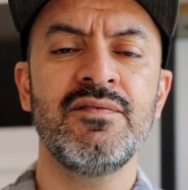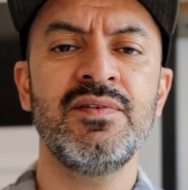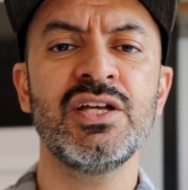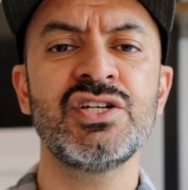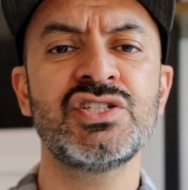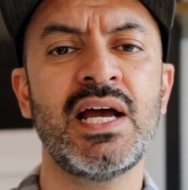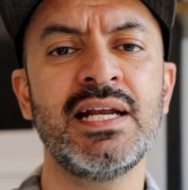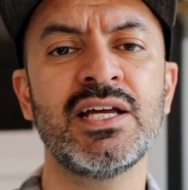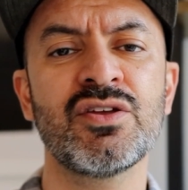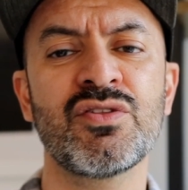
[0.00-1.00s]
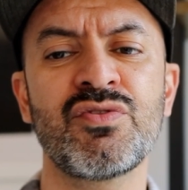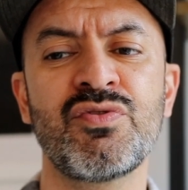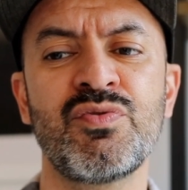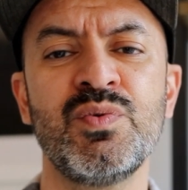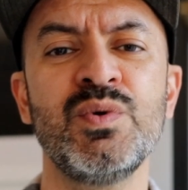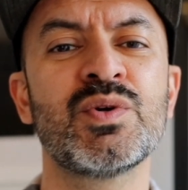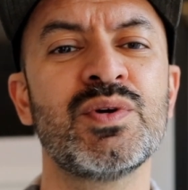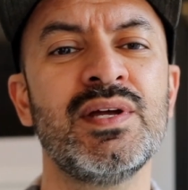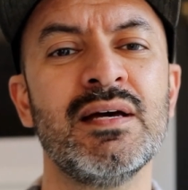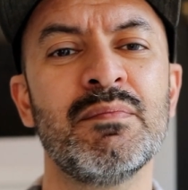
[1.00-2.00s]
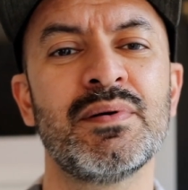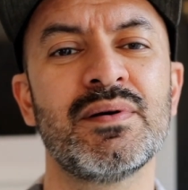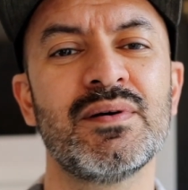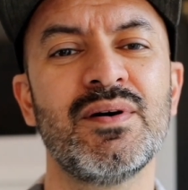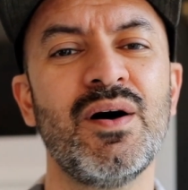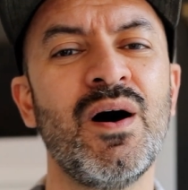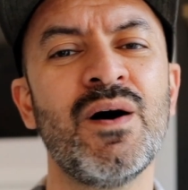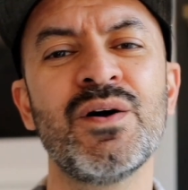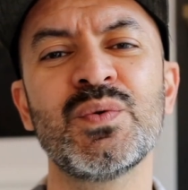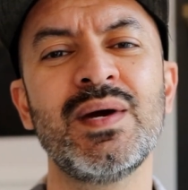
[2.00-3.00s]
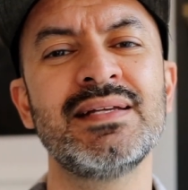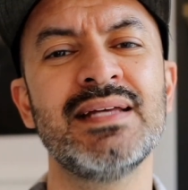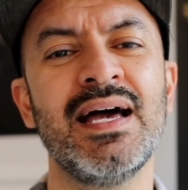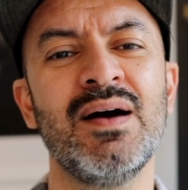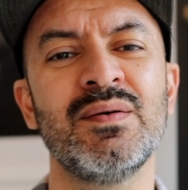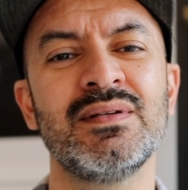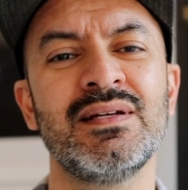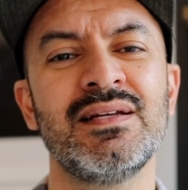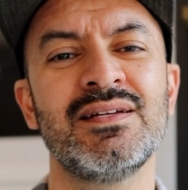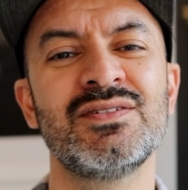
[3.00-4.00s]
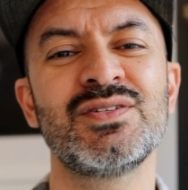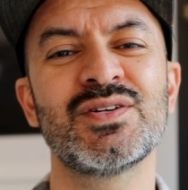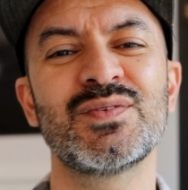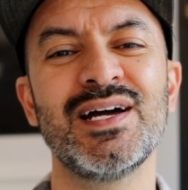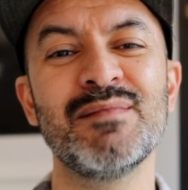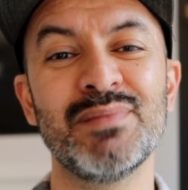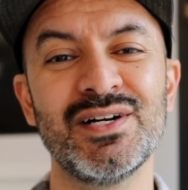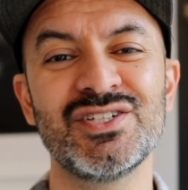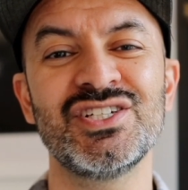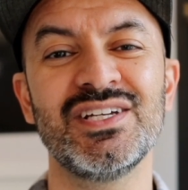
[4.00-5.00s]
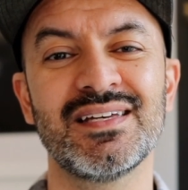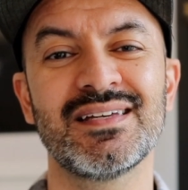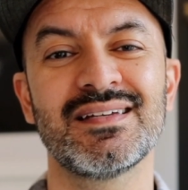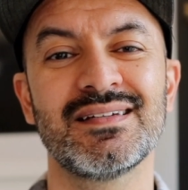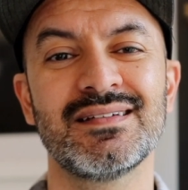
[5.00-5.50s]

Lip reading: Feel it shining through your hip all the way down into your right butt cheek.